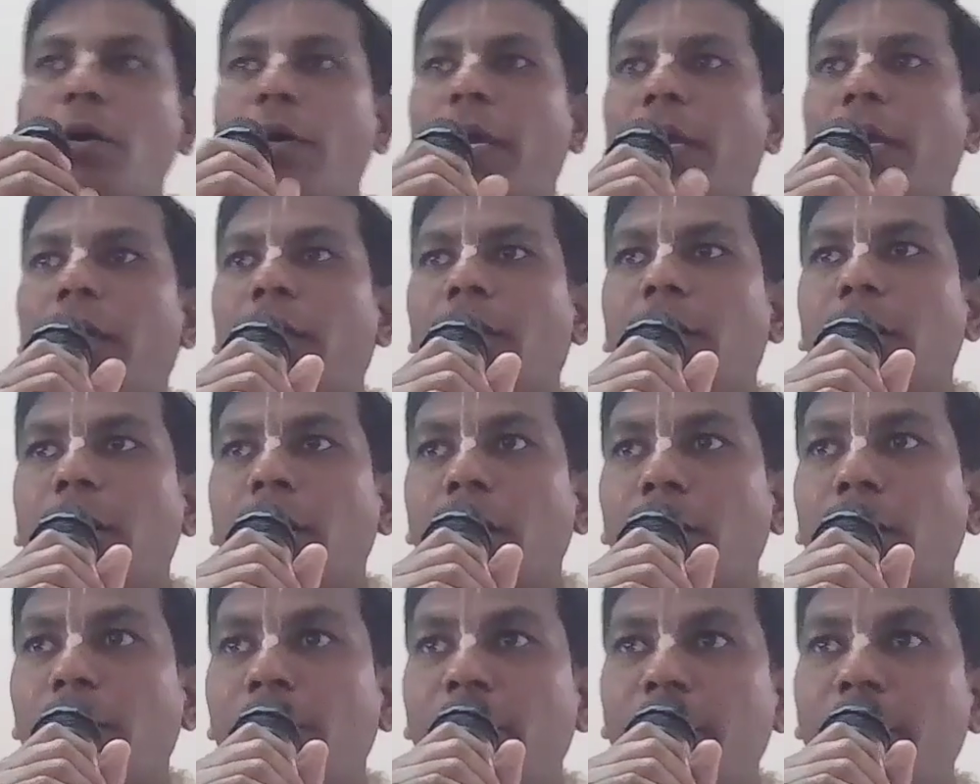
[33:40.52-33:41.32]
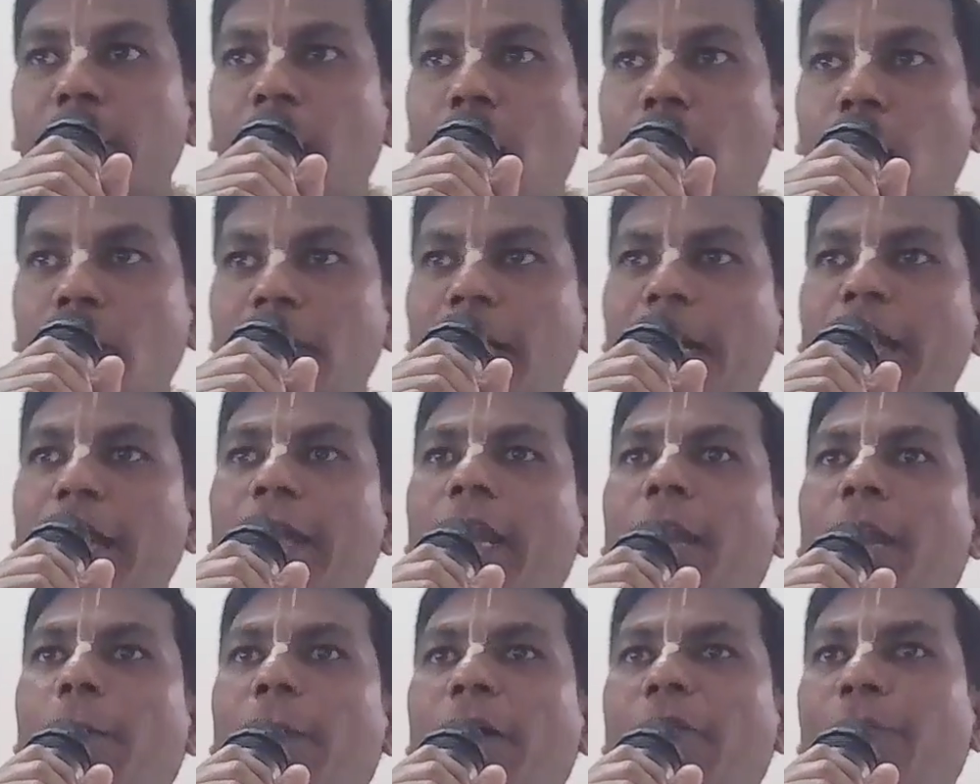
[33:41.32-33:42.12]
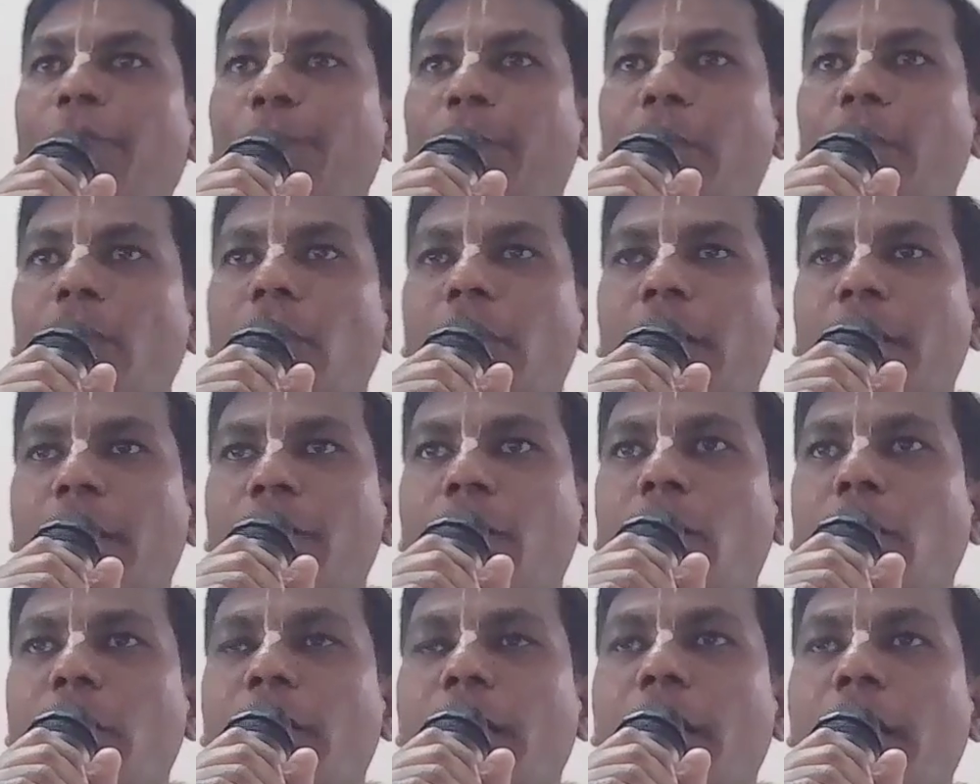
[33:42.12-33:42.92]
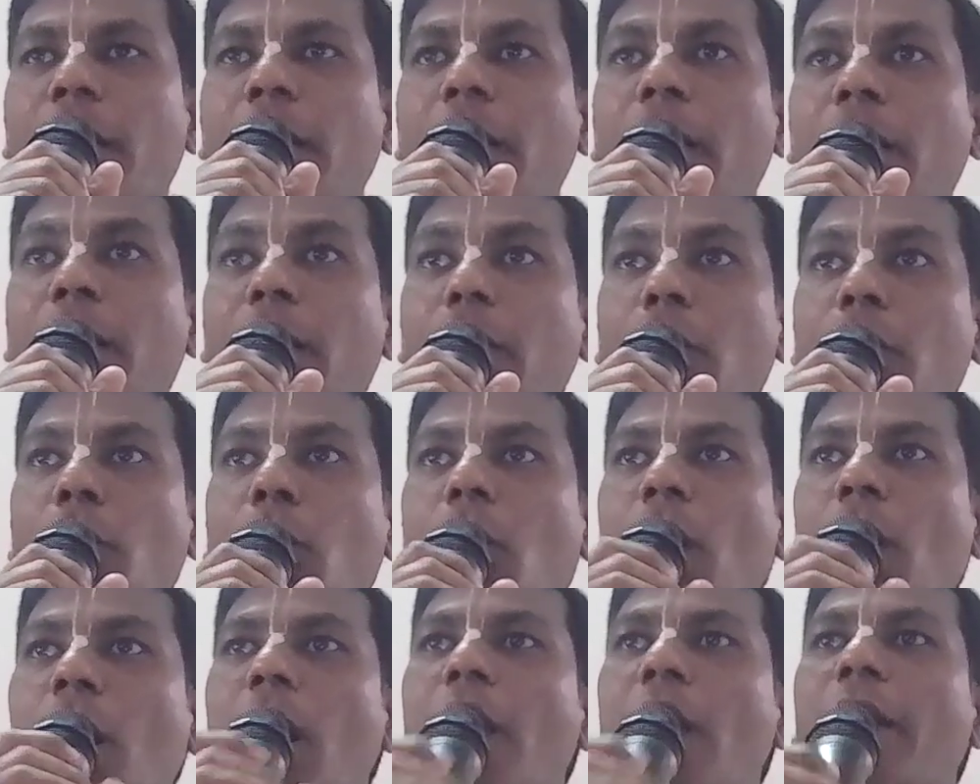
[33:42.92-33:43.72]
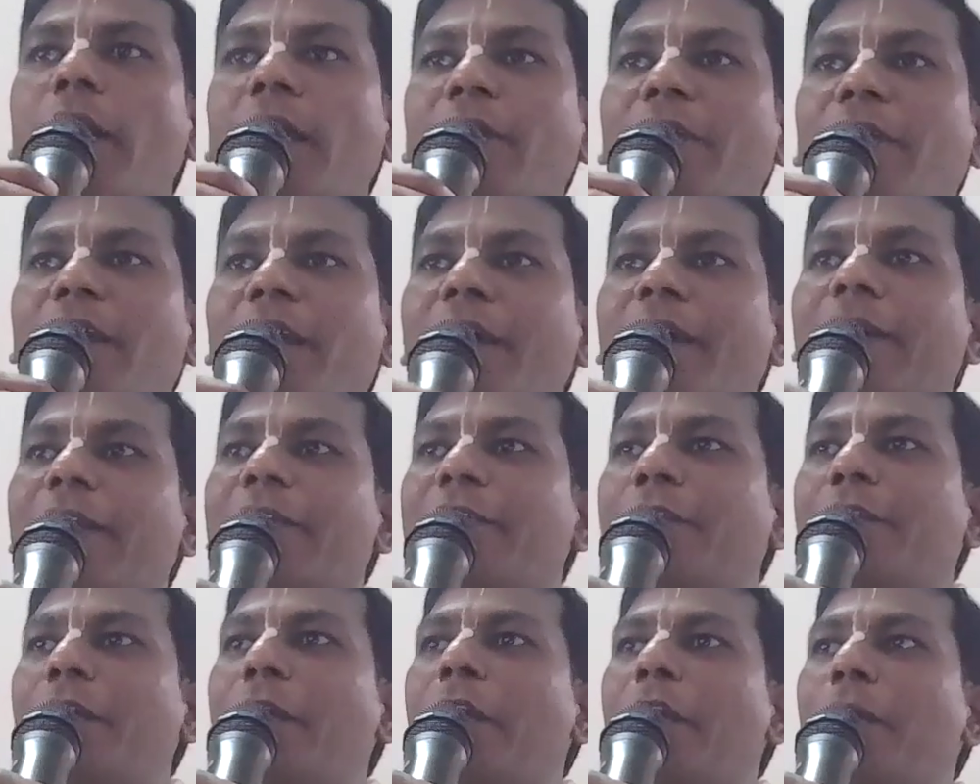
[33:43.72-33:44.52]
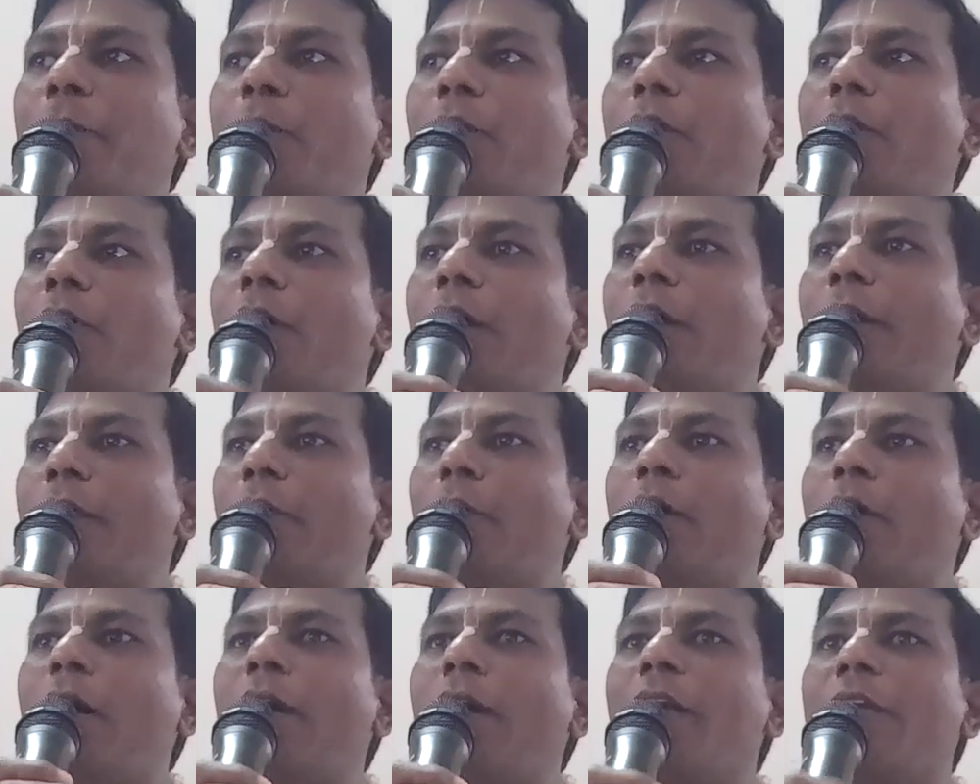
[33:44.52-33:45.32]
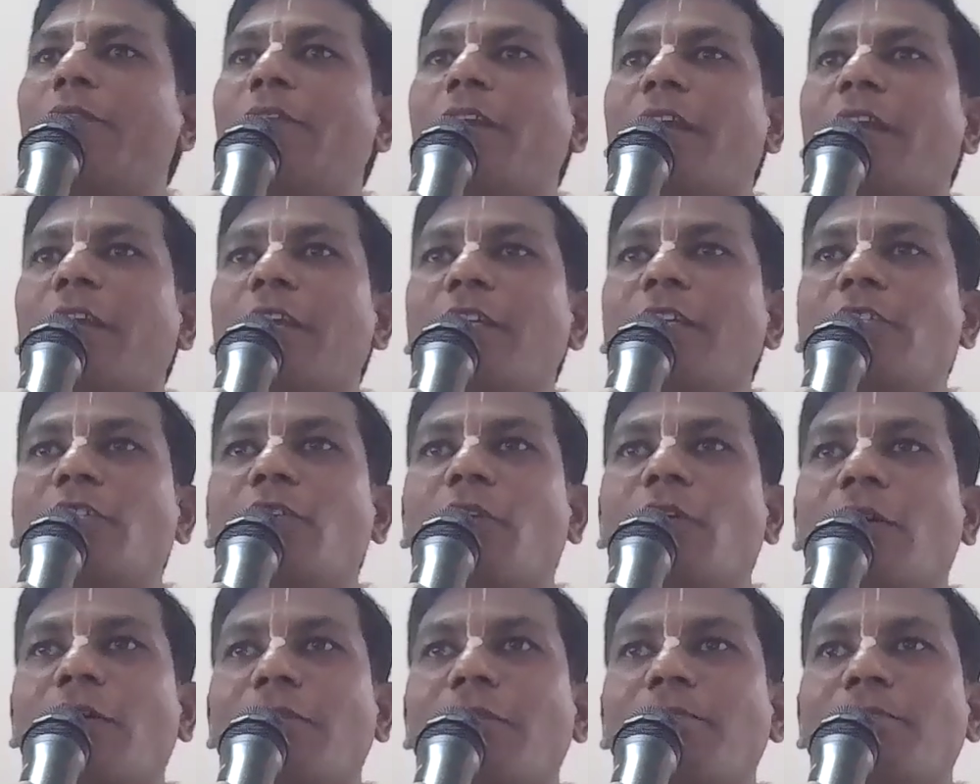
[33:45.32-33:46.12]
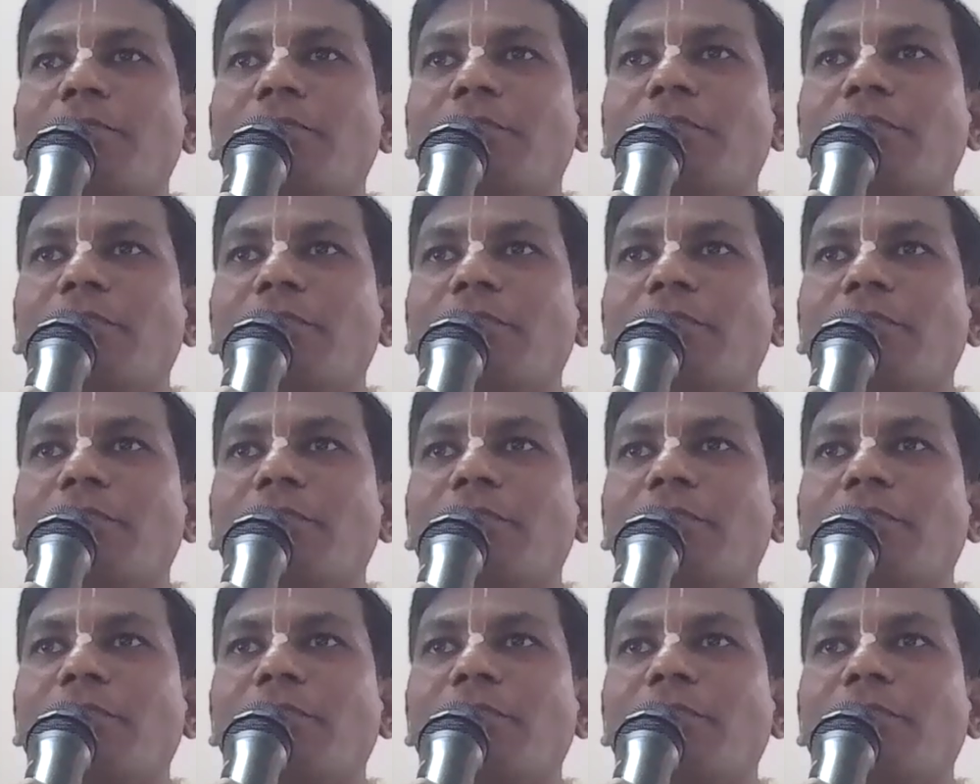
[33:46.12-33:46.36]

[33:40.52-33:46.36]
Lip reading: Okay? Without the help of pure devotee, you can't even understand about God. You can't even reach God.